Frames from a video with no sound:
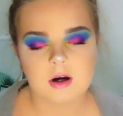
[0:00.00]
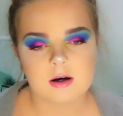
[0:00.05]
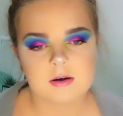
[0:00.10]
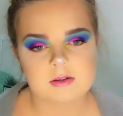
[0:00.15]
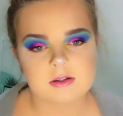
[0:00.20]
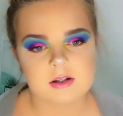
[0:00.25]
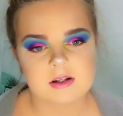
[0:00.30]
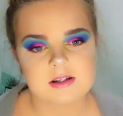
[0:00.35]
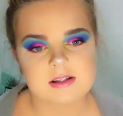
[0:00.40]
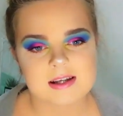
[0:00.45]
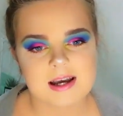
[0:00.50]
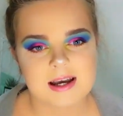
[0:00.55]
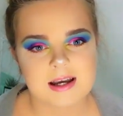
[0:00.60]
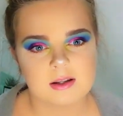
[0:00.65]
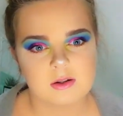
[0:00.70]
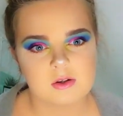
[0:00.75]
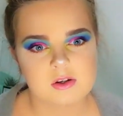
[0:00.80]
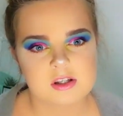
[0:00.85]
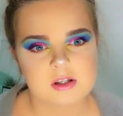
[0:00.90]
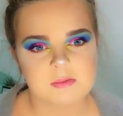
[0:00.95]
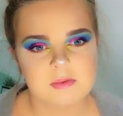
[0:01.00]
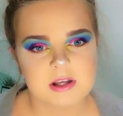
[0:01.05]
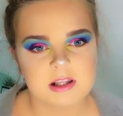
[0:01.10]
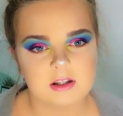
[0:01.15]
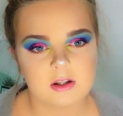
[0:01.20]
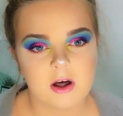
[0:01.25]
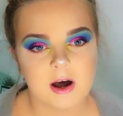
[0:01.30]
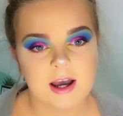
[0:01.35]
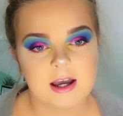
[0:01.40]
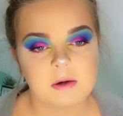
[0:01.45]
I was going to say it looks a
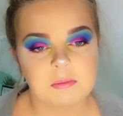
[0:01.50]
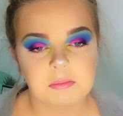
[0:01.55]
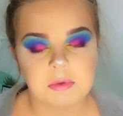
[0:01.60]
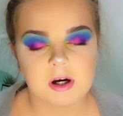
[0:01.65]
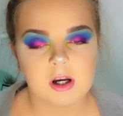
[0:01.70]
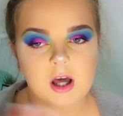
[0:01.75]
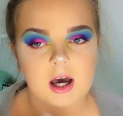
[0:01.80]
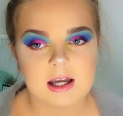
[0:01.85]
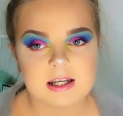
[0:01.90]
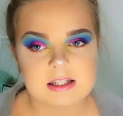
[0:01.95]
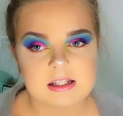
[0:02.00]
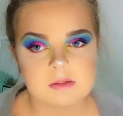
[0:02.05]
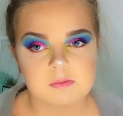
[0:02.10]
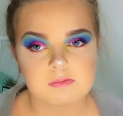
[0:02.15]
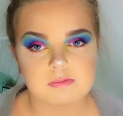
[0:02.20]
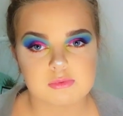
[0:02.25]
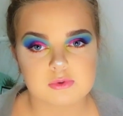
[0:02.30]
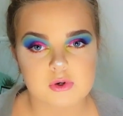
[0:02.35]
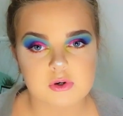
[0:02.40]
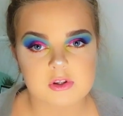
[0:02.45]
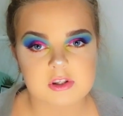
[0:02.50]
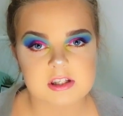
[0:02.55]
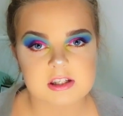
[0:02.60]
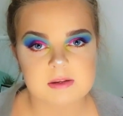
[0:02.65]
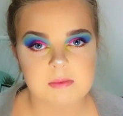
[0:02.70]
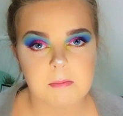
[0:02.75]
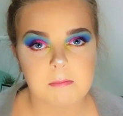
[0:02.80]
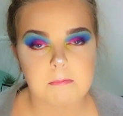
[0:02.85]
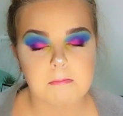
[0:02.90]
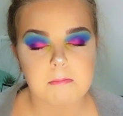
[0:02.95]
bit light, but I did
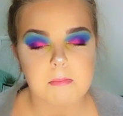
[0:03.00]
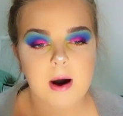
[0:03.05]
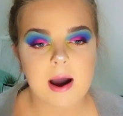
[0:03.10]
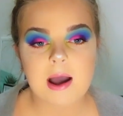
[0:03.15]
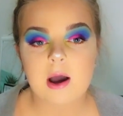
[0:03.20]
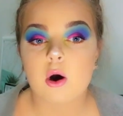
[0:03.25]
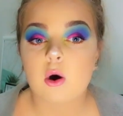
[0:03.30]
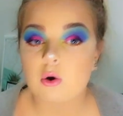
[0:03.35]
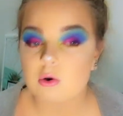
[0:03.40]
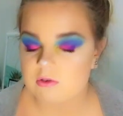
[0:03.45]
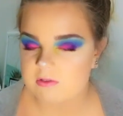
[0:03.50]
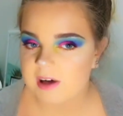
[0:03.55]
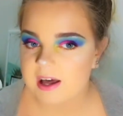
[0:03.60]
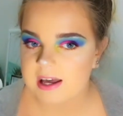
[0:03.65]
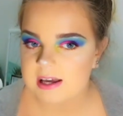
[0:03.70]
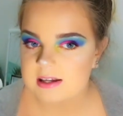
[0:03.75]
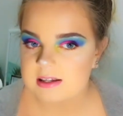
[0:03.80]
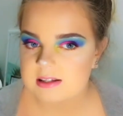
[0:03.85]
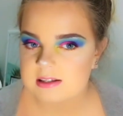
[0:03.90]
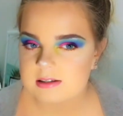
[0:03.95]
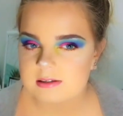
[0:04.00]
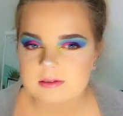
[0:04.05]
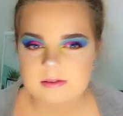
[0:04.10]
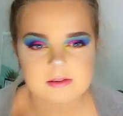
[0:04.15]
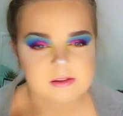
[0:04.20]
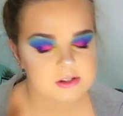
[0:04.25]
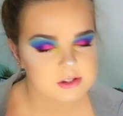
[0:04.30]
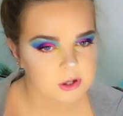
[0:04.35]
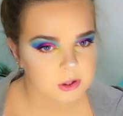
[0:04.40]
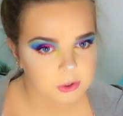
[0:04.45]
bronze my whole face,
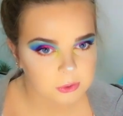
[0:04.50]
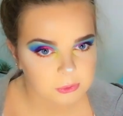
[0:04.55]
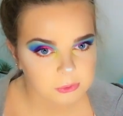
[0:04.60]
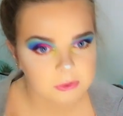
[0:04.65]
so